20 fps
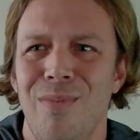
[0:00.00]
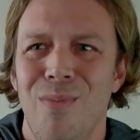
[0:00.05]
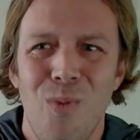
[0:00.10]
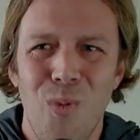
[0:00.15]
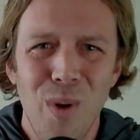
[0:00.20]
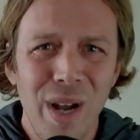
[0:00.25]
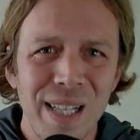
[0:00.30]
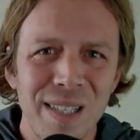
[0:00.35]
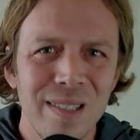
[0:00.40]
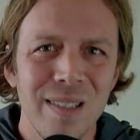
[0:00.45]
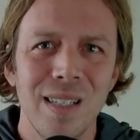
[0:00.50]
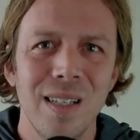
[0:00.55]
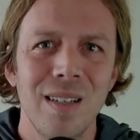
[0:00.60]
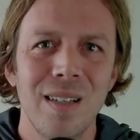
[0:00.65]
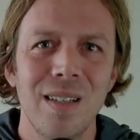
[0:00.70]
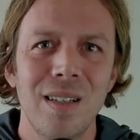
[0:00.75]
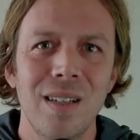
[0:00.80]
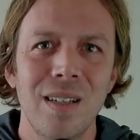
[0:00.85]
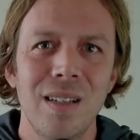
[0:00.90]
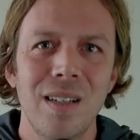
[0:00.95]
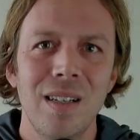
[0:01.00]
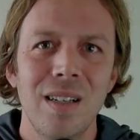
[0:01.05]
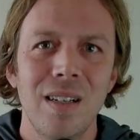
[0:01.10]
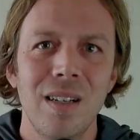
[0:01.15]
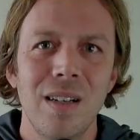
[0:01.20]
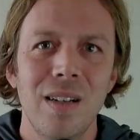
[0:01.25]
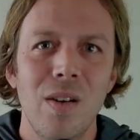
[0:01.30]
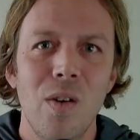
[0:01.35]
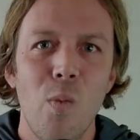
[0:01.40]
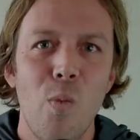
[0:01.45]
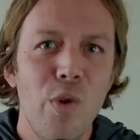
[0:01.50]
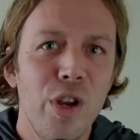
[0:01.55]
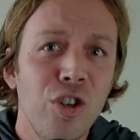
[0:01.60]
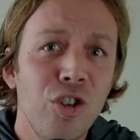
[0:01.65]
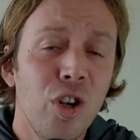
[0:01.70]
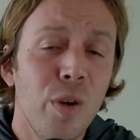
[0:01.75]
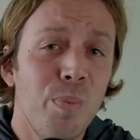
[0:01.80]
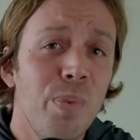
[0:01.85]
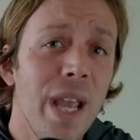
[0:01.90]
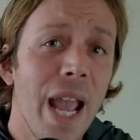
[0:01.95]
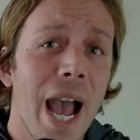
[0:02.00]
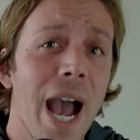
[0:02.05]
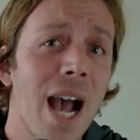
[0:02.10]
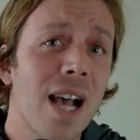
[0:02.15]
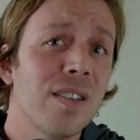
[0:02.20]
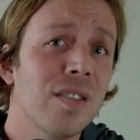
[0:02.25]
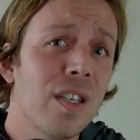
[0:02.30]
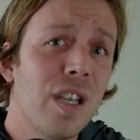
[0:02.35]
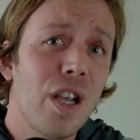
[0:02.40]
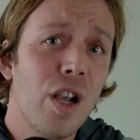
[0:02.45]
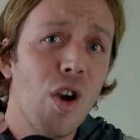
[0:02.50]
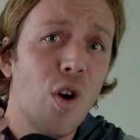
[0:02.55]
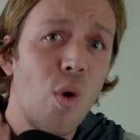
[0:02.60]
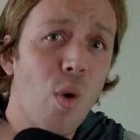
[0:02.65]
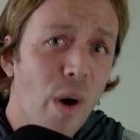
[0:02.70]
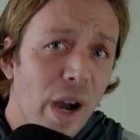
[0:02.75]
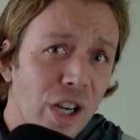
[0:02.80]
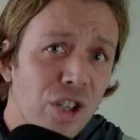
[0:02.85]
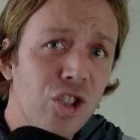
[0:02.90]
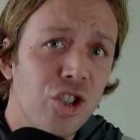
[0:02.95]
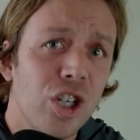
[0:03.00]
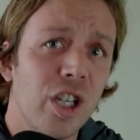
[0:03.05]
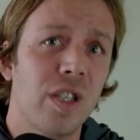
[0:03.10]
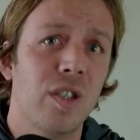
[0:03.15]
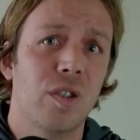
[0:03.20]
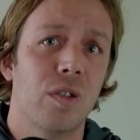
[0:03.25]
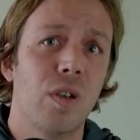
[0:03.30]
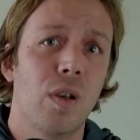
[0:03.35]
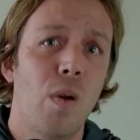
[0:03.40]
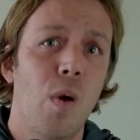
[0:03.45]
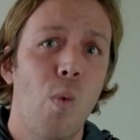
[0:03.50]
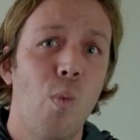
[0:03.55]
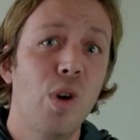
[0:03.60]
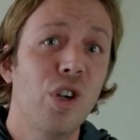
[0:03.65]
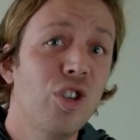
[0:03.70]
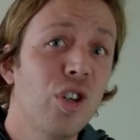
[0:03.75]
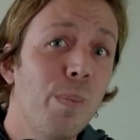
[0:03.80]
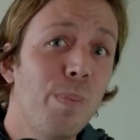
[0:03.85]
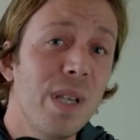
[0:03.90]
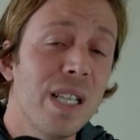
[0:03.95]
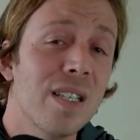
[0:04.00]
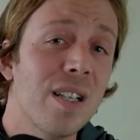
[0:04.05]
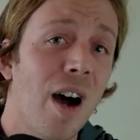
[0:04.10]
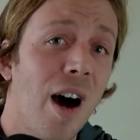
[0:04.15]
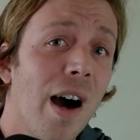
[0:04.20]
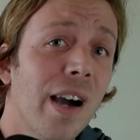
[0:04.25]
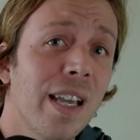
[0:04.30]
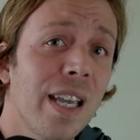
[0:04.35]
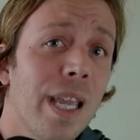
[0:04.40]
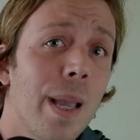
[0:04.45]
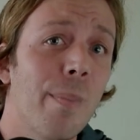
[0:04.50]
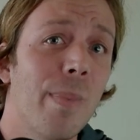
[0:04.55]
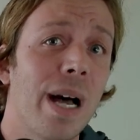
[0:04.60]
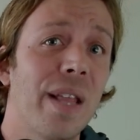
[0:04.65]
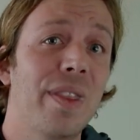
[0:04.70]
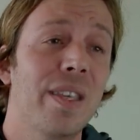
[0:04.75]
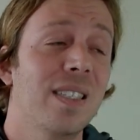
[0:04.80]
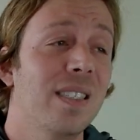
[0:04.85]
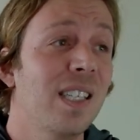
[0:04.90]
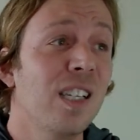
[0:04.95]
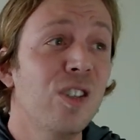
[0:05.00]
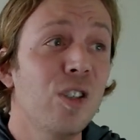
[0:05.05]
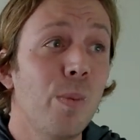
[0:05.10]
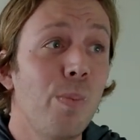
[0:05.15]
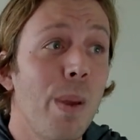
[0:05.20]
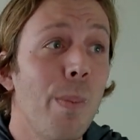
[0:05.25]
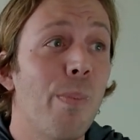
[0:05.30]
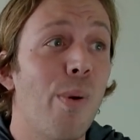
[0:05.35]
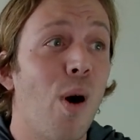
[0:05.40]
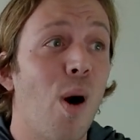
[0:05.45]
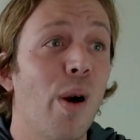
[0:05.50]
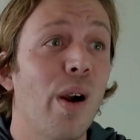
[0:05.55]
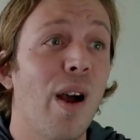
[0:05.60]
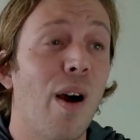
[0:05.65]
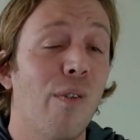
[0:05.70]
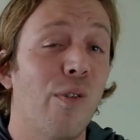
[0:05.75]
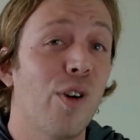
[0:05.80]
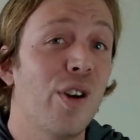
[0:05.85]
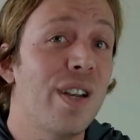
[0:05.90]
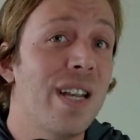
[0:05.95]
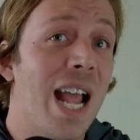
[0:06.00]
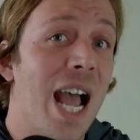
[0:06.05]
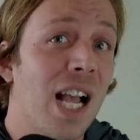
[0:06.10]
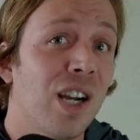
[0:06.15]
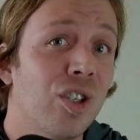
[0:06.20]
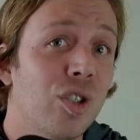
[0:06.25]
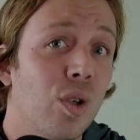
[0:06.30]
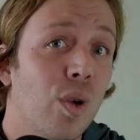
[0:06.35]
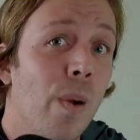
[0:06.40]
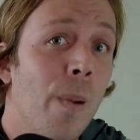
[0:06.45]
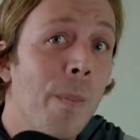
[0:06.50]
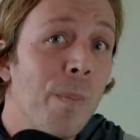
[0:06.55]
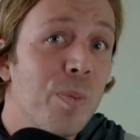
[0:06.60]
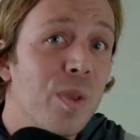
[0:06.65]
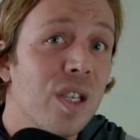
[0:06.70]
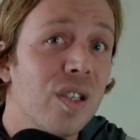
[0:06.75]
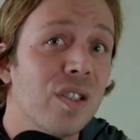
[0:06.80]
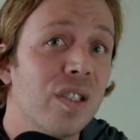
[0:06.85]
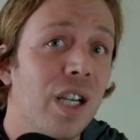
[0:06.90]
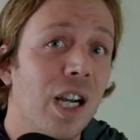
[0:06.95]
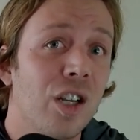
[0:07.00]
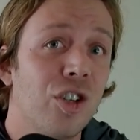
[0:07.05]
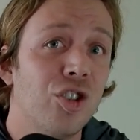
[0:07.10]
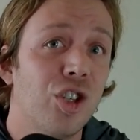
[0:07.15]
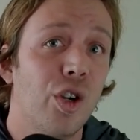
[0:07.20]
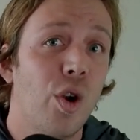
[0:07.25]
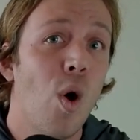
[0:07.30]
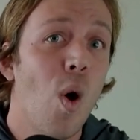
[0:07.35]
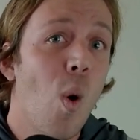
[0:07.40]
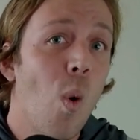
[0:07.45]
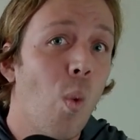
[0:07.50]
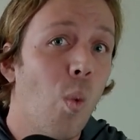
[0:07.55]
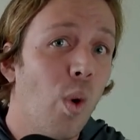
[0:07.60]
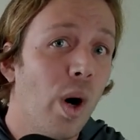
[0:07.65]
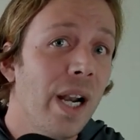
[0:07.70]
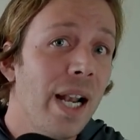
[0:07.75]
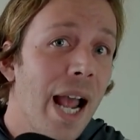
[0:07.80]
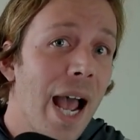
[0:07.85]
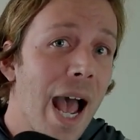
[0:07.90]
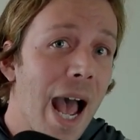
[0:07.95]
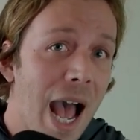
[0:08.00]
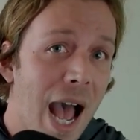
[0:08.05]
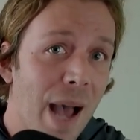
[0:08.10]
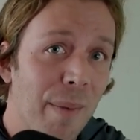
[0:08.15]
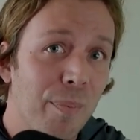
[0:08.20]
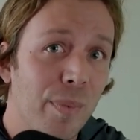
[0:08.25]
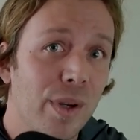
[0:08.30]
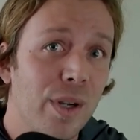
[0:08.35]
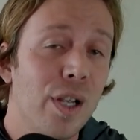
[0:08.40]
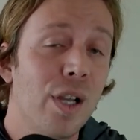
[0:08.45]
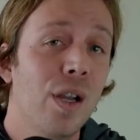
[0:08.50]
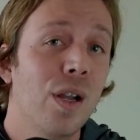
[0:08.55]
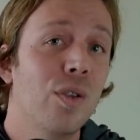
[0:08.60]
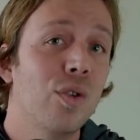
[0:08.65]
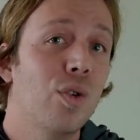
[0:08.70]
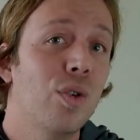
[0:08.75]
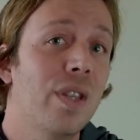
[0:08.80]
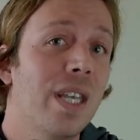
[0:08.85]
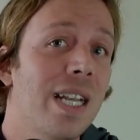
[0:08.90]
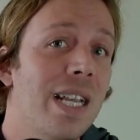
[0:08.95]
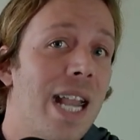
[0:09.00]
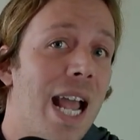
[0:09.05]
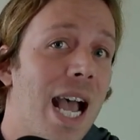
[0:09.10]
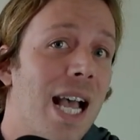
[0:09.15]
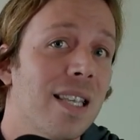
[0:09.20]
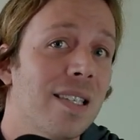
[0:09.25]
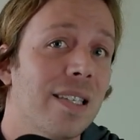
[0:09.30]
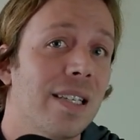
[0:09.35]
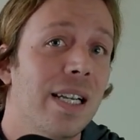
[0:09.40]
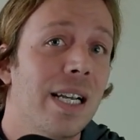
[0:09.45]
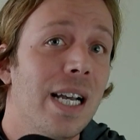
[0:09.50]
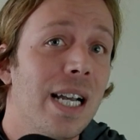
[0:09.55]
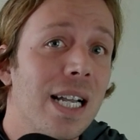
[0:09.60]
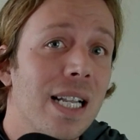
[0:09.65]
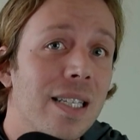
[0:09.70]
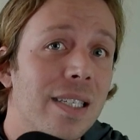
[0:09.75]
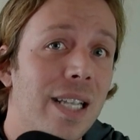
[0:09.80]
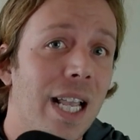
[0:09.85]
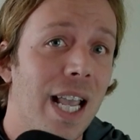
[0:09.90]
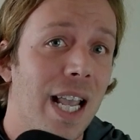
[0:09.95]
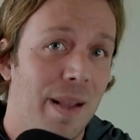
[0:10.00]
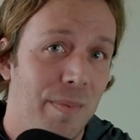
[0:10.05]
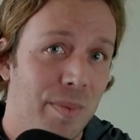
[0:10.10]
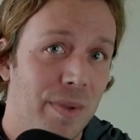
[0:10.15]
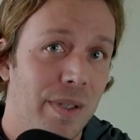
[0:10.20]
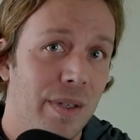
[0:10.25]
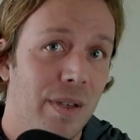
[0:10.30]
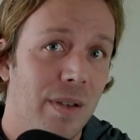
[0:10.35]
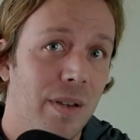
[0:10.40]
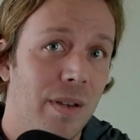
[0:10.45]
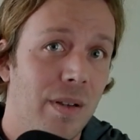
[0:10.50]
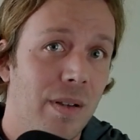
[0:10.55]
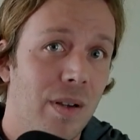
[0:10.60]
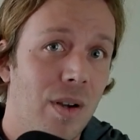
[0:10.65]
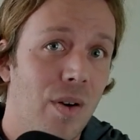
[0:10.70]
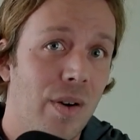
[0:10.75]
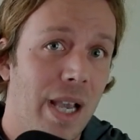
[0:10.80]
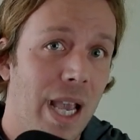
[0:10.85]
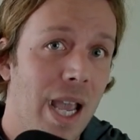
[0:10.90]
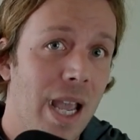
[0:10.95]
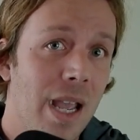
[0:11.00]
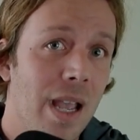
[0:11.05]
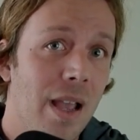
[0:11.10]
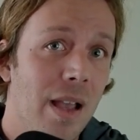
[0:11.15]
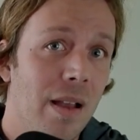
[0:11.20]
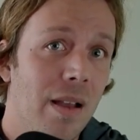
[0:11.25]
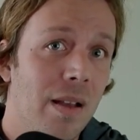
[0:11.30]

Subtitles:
What? We should be asking questions. We should be talking about this. This should be part of our national discussion. What happened to the NASA tapes? Okay?